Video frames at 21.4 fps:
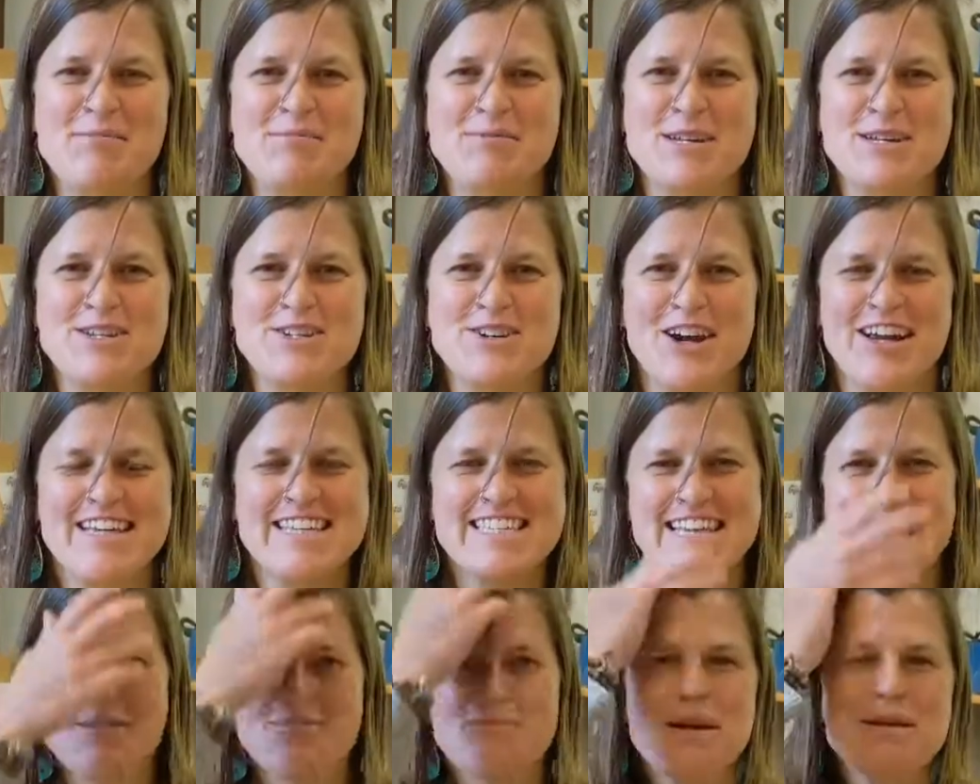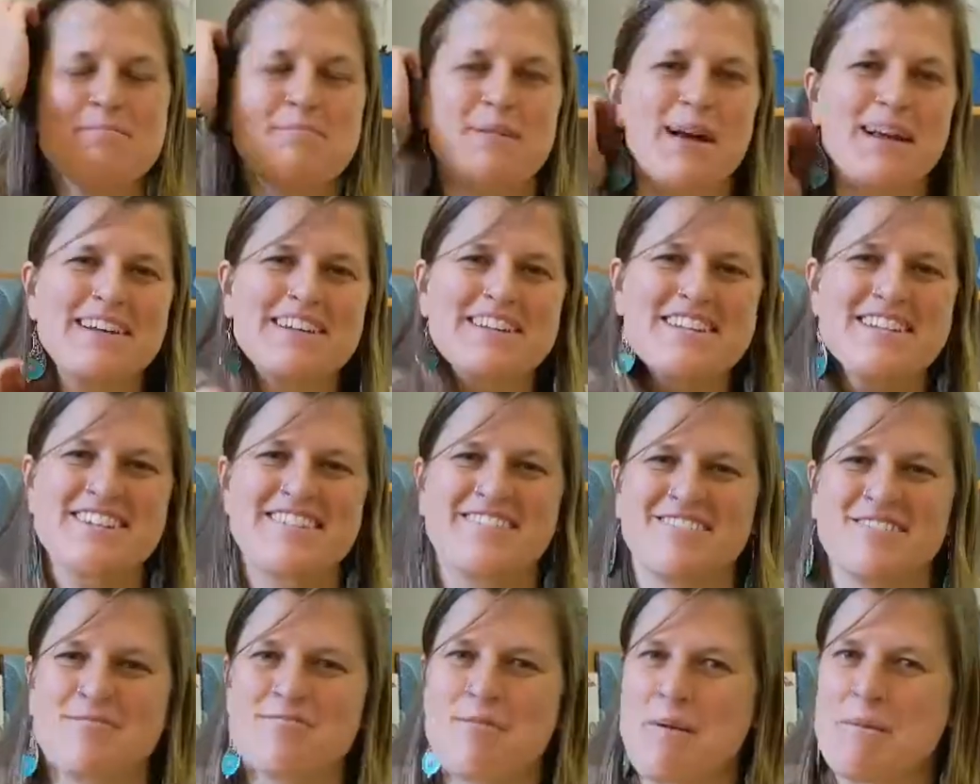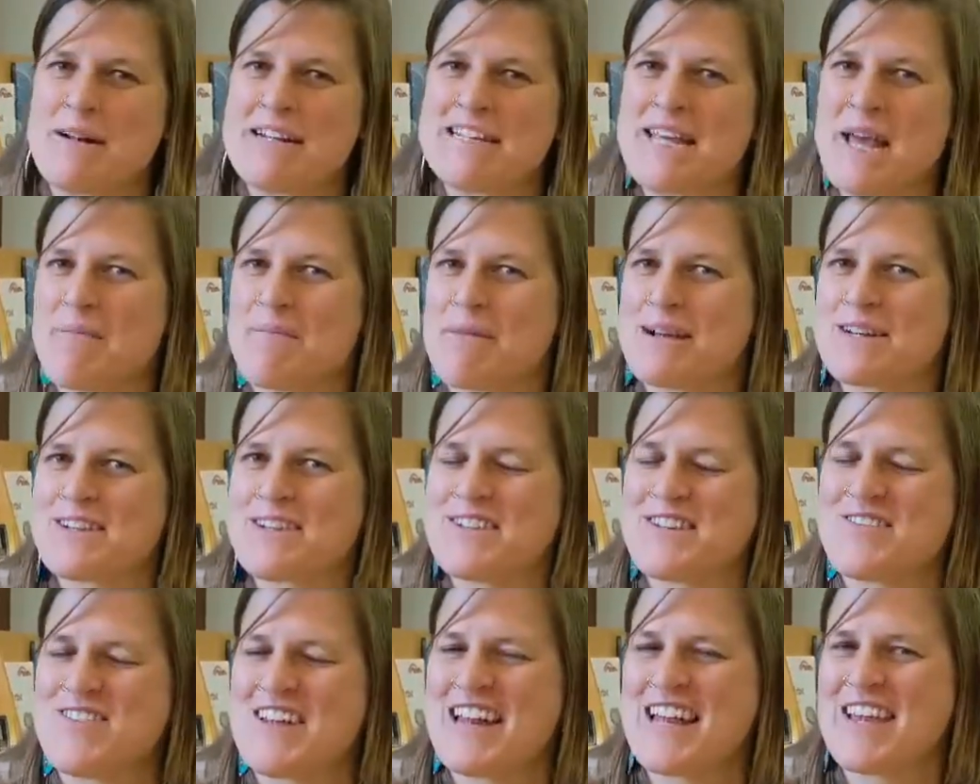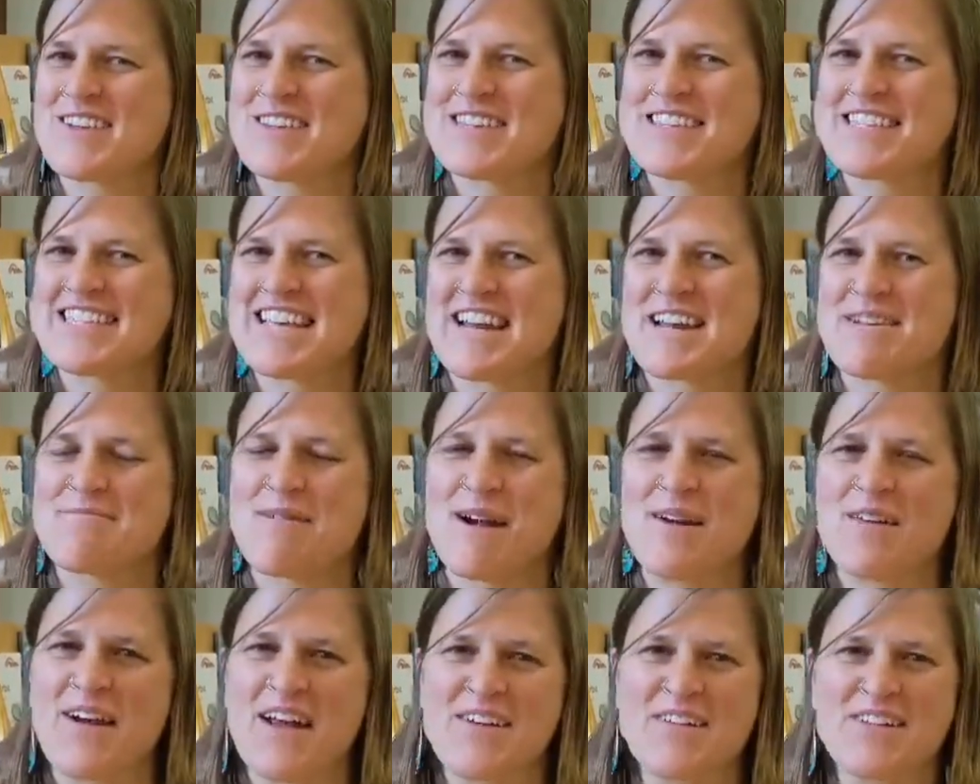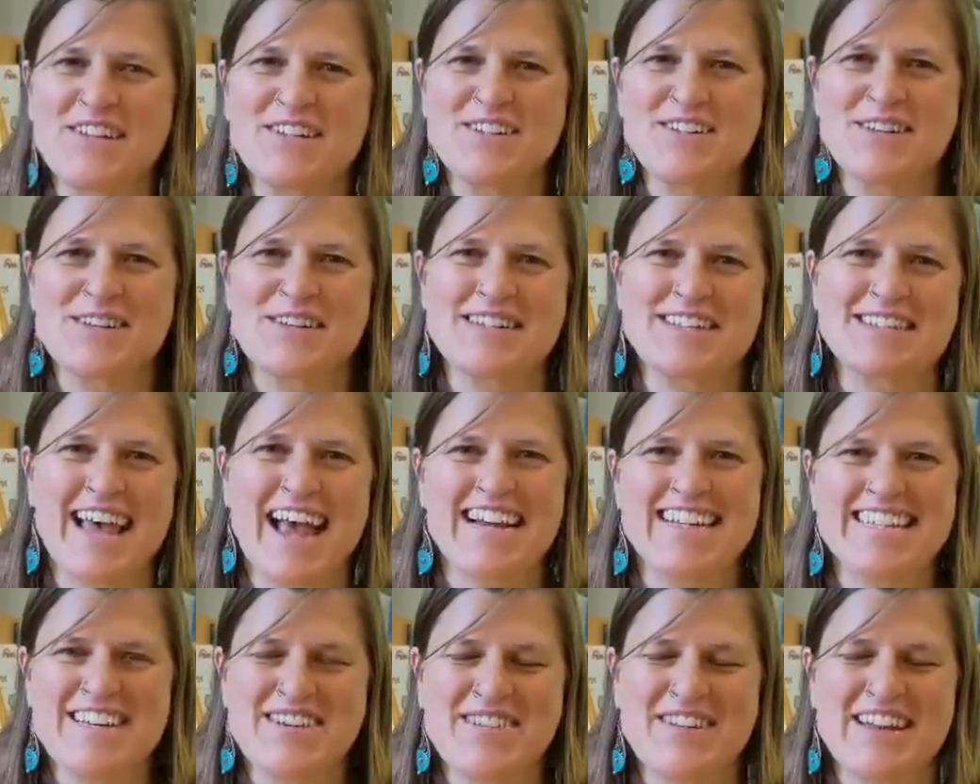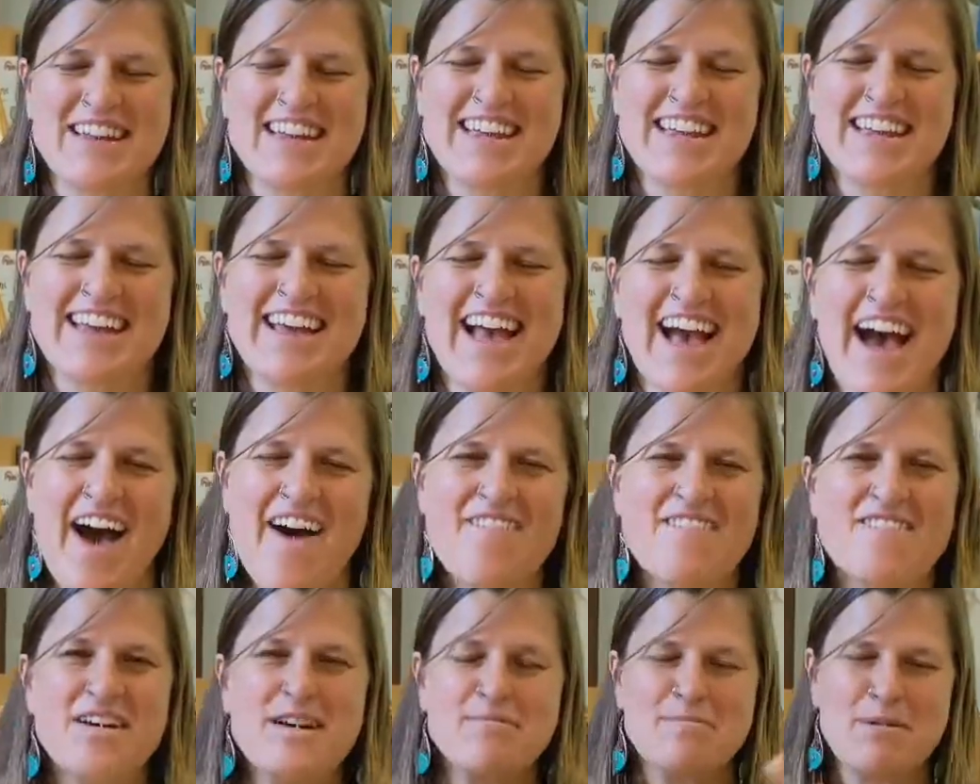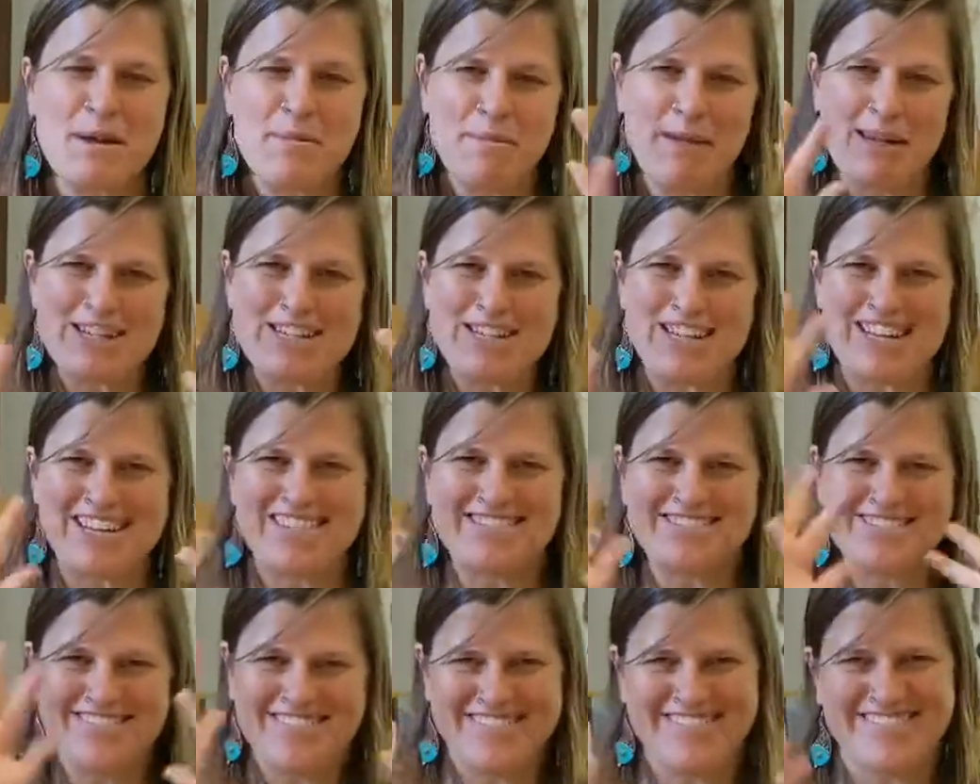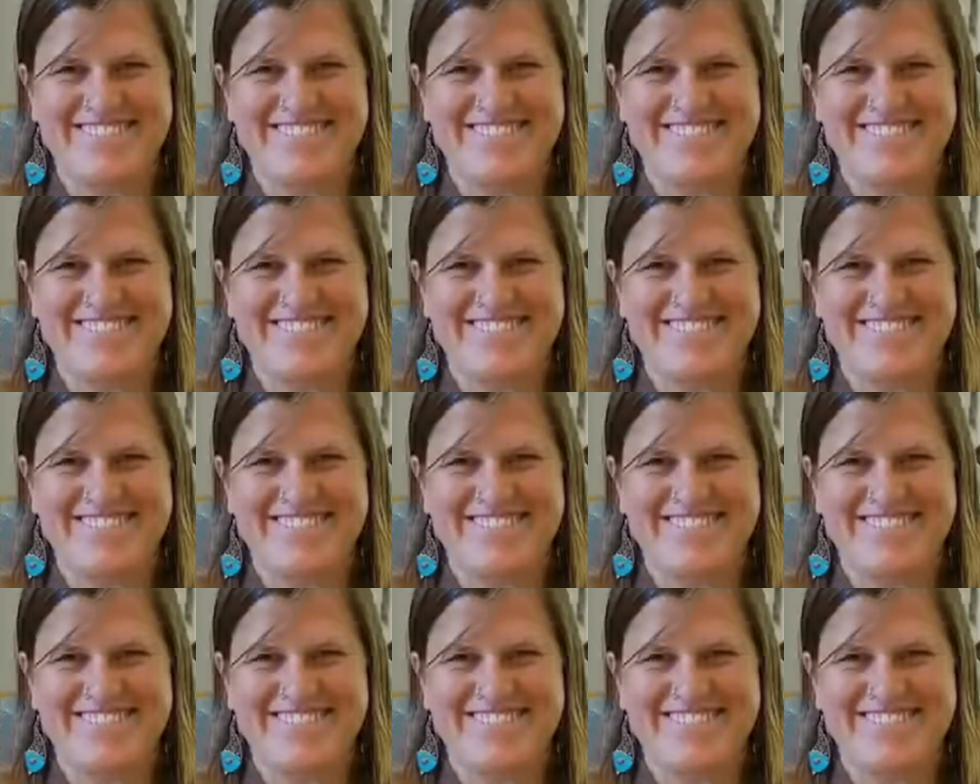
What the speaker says: home to trace and pin punch. Remember to take pictures and videos and send them our way when you do this activity. Have fun pin punching.